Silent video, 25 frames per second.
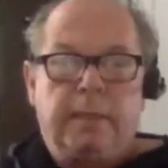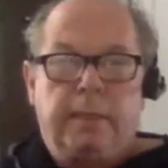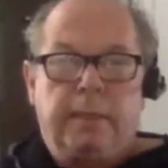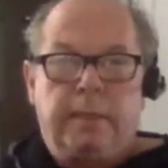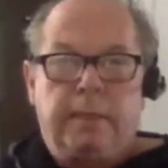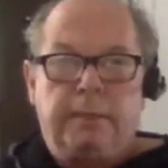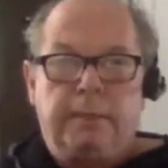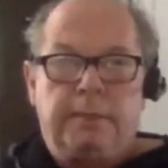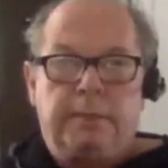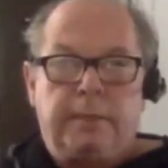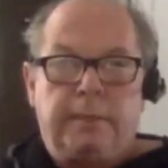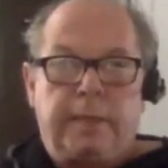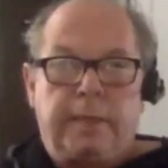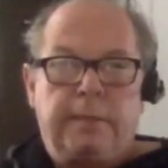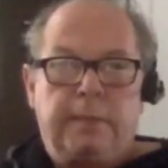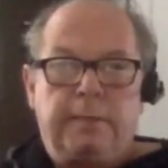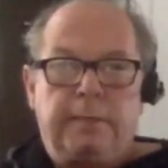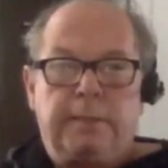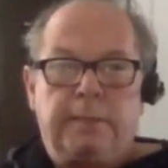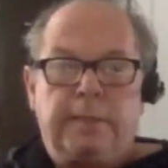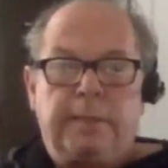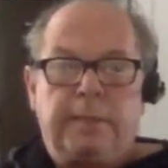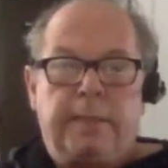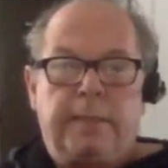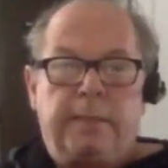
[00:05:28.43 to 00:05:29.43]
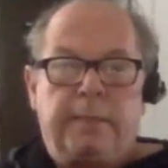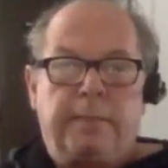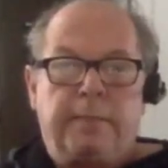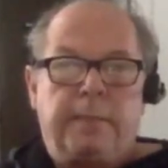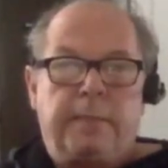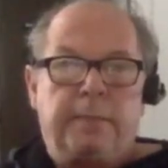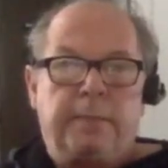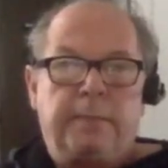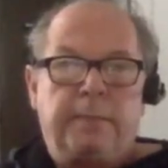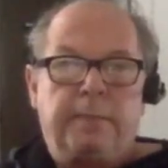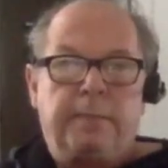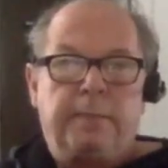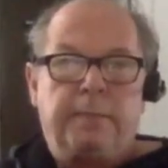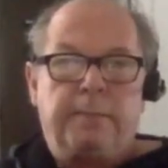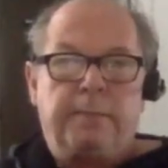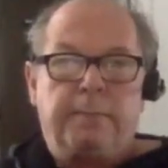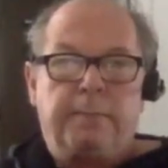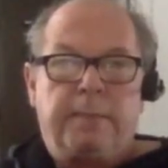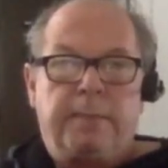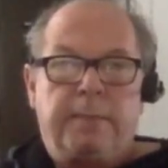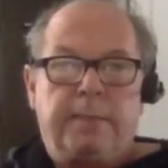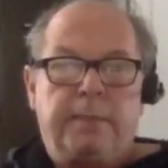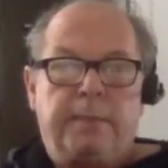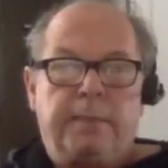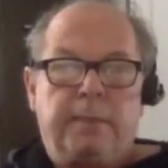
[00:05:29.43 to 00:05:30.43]
as and said about something
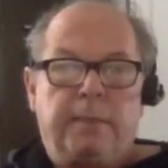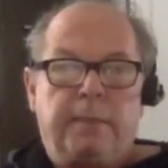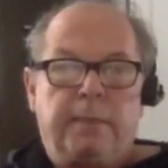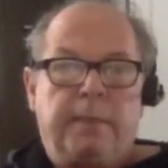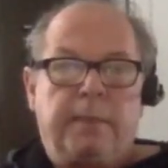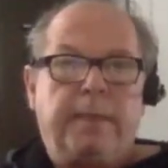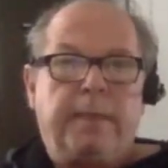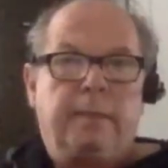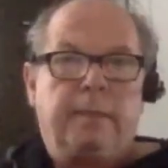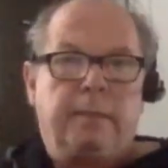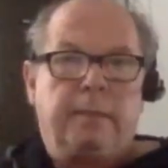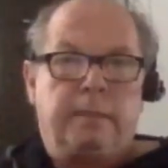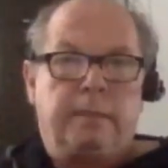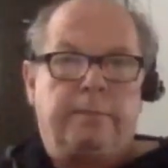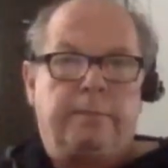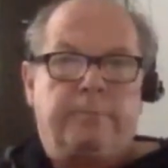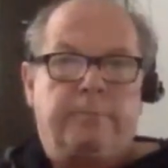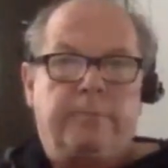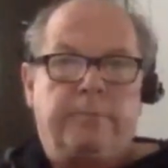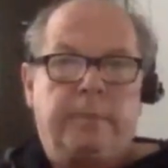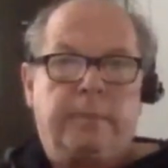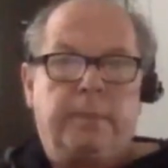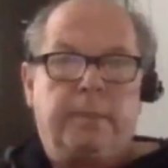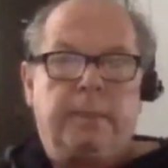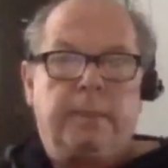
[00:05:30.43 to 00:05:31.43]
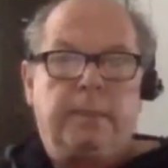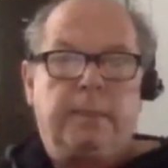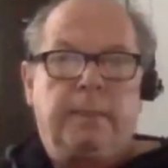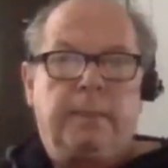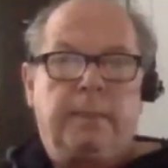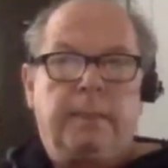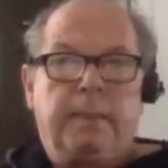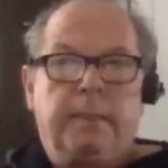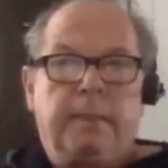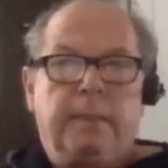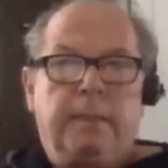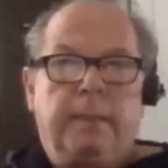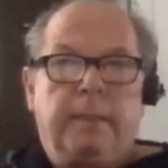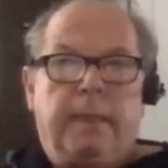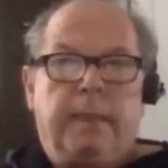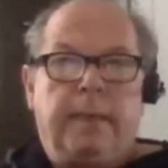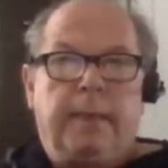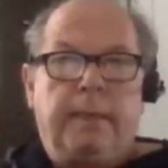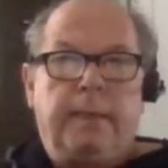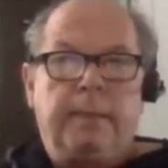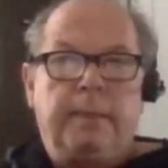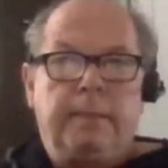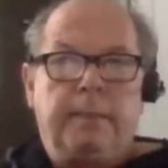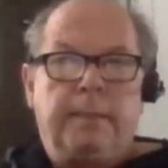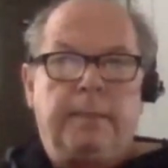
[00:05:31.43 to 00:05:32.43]
by the collective, and